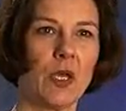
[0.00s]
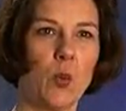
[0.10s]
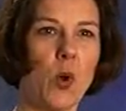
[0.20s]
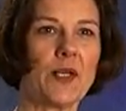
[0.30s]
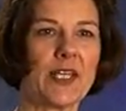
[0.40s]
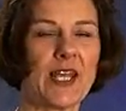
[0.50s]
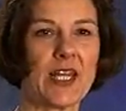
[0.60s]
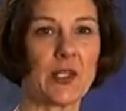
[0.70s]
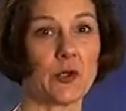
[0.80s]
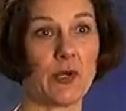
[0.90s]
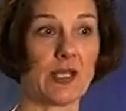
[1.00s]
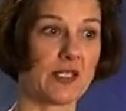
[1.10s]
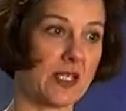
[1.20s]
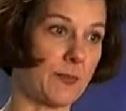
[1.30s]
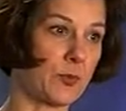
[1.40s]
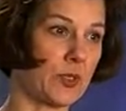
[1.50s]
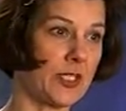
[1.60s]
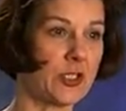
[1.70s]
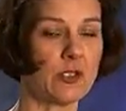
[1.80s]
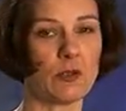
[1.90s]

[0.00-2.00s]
One can either accept religion